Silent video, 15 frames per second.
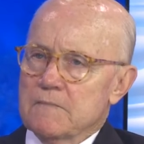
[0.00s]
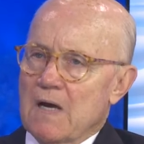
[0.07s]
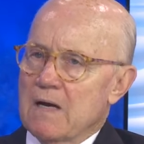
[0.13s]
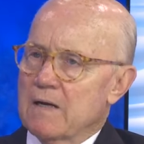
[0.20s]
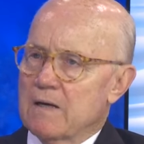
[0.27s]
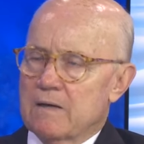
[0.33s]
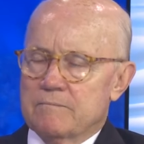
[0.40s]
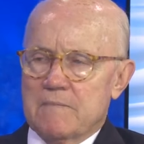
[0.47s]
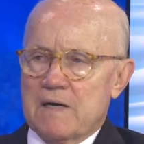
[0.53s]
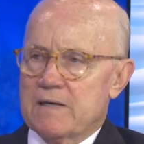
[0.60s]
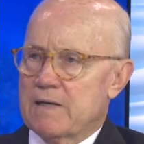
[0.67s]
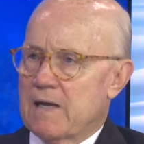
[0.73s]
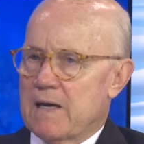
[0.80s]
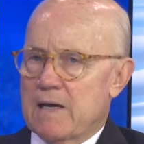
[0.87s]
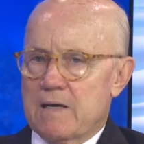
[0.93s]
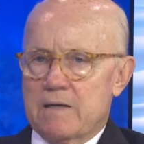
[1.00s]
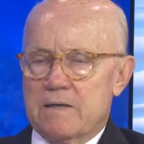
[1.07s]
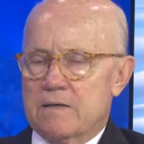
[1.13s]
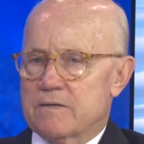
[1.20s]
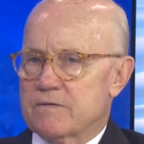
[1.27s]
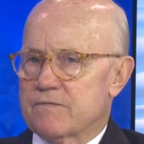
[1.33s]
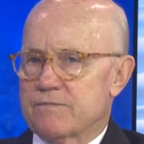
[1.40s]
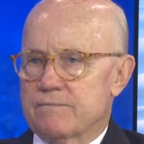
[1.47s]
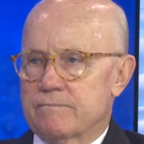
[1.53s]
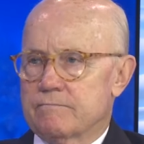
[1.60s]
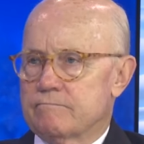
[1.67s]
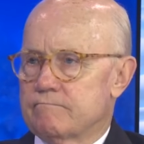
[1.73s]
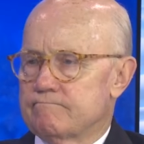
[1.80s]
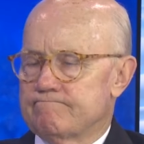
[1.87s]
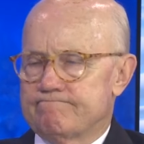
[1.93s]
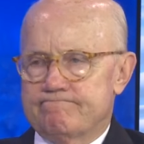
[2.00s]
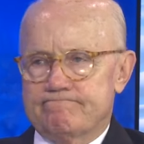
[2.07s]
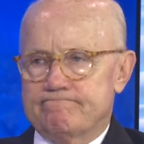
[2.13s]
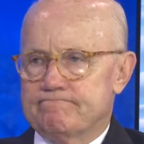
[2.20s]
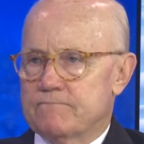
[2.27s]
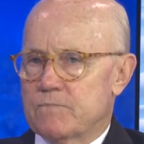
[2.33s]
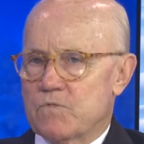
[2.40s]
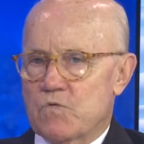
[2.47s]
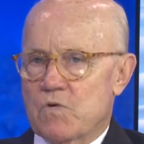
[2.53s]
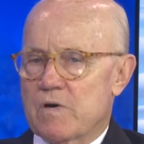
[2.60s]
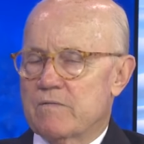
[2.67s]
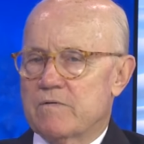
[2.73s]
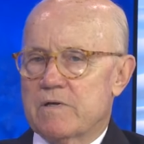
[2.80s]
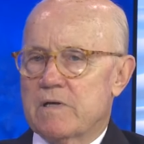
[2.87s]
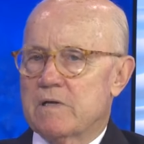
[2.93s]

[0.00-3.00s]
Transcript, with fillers: I, my dad has driven